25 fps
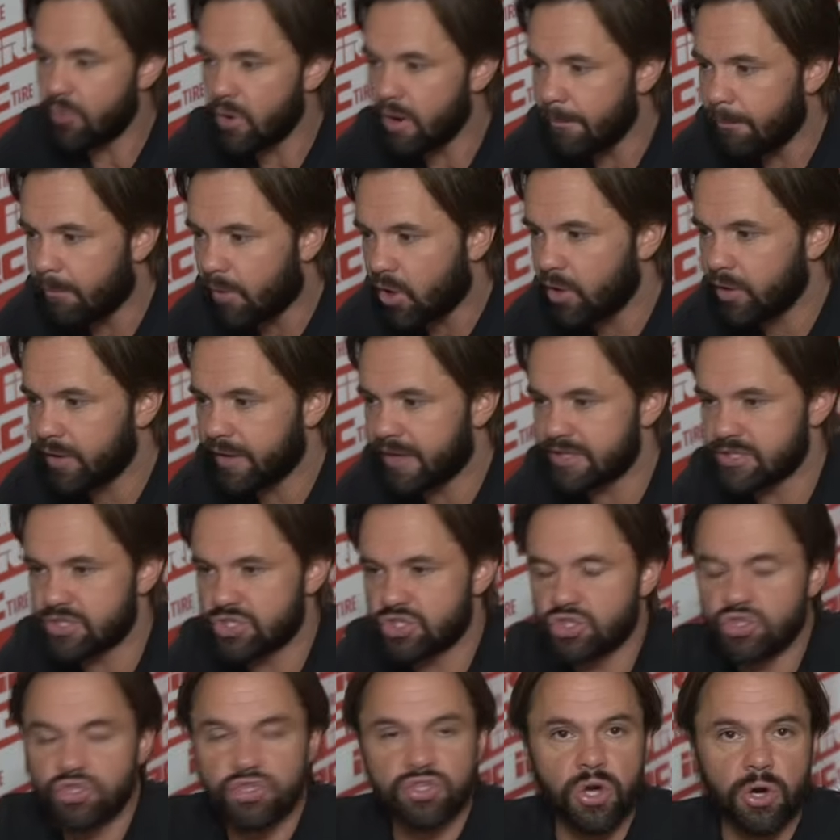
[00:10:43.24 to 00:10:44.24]
where Mark is
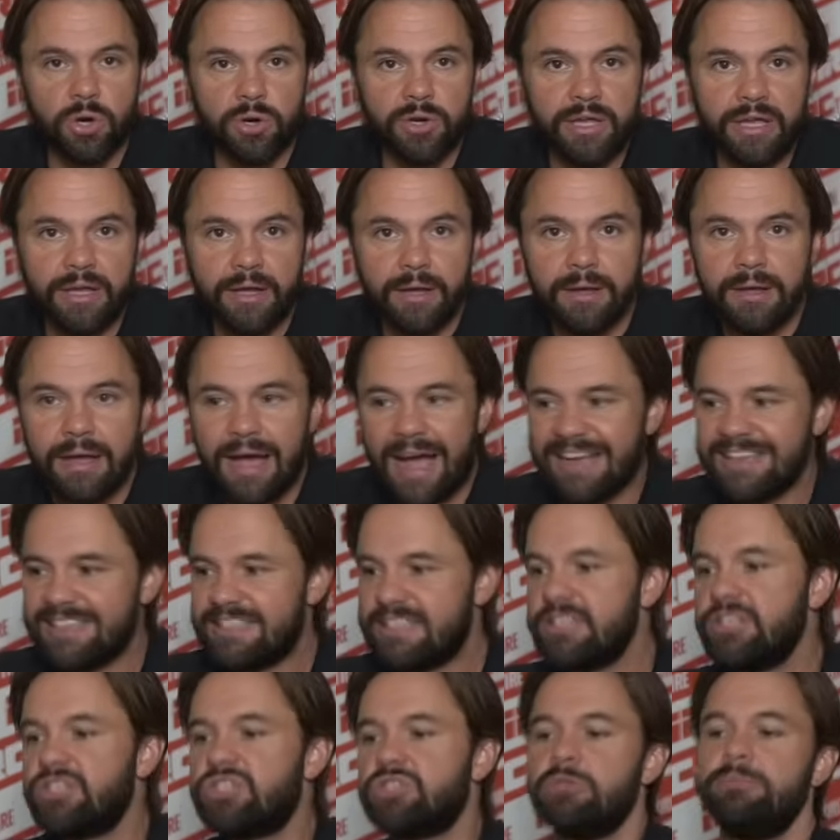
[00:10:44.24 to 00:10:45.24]
starting. I
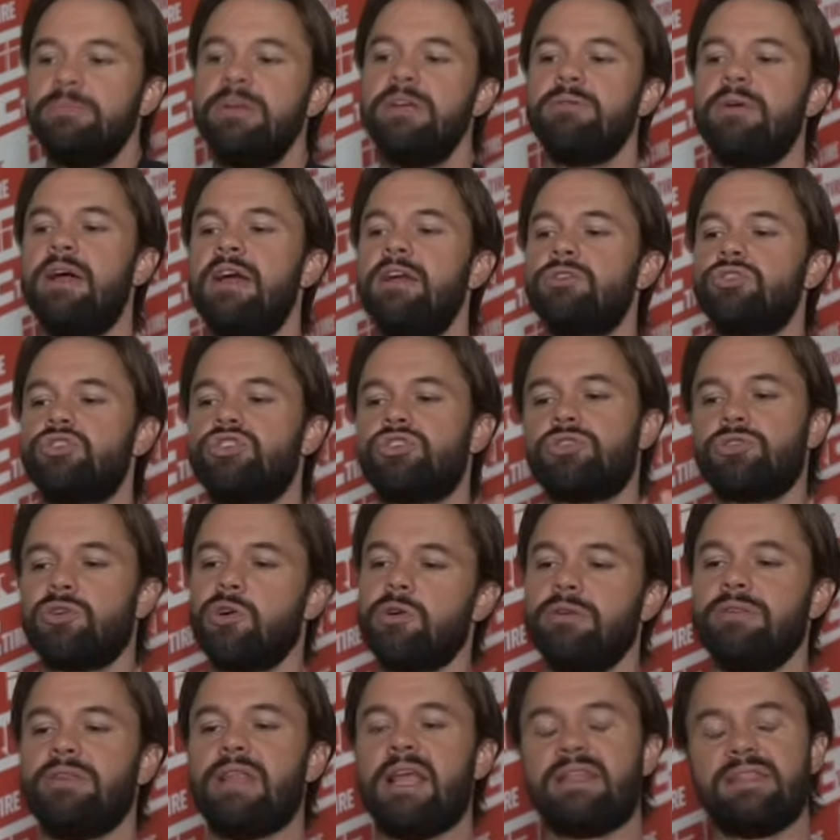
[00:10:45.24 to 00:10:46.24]
see so many riders
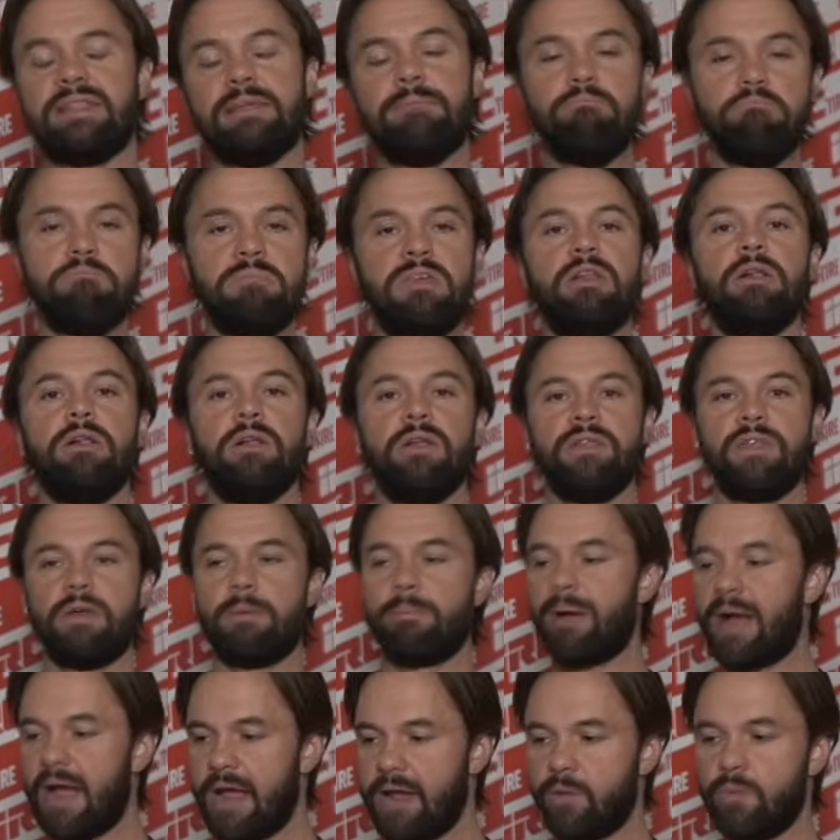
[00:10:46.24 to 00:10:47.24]
start in like the middle of their
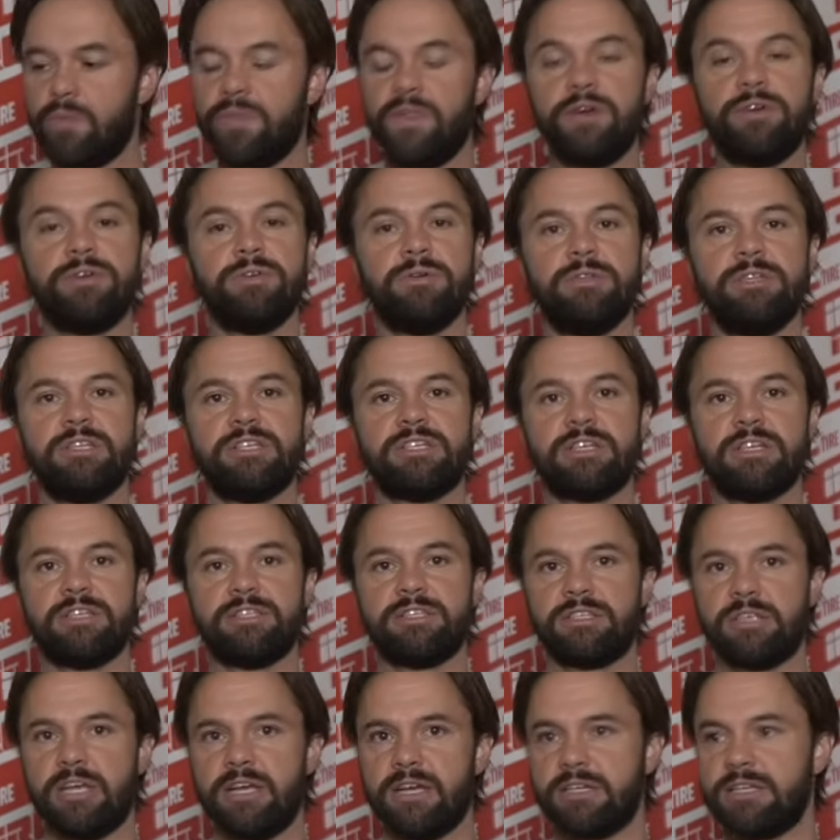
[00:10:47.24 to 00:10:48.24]
bike when they're doing this
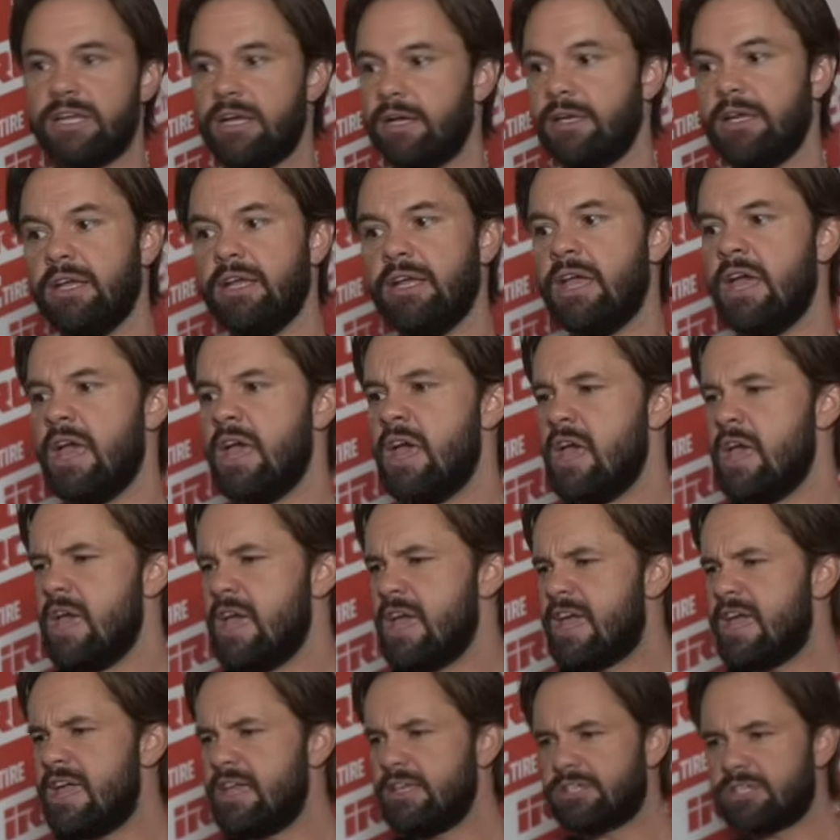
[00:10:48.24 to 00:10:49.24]
Unstuck technique.
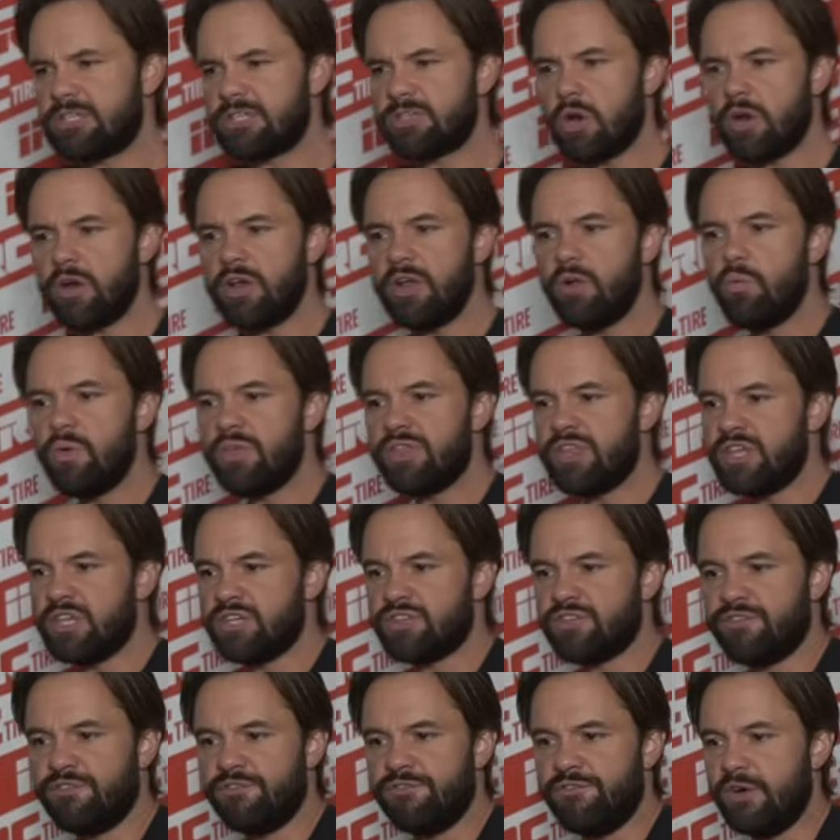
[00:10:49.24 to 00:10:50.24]
He's starting with
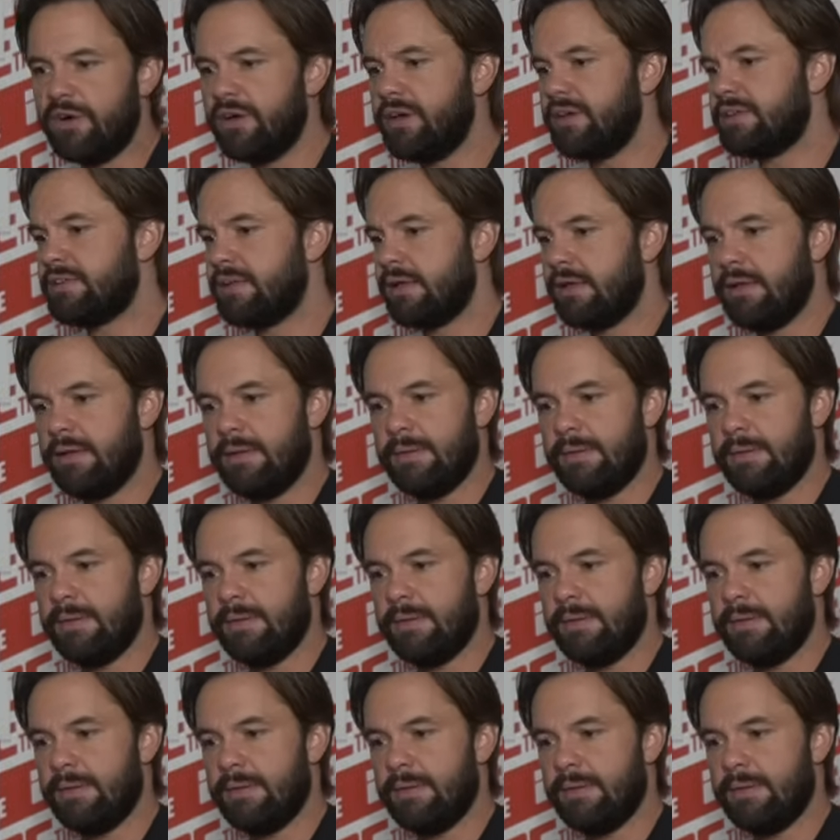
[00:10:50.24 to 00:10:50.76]
his foot.